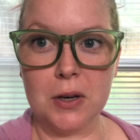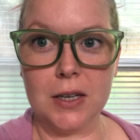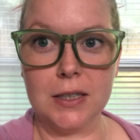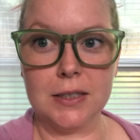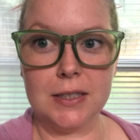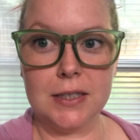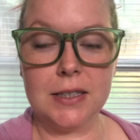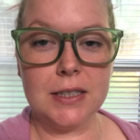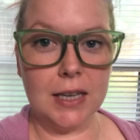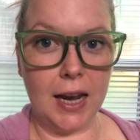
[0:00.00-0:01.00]

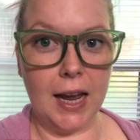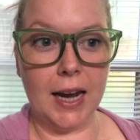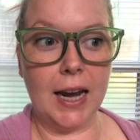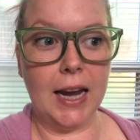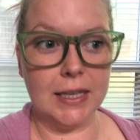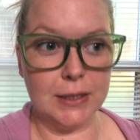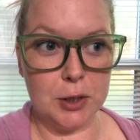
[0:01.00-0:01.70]
words today and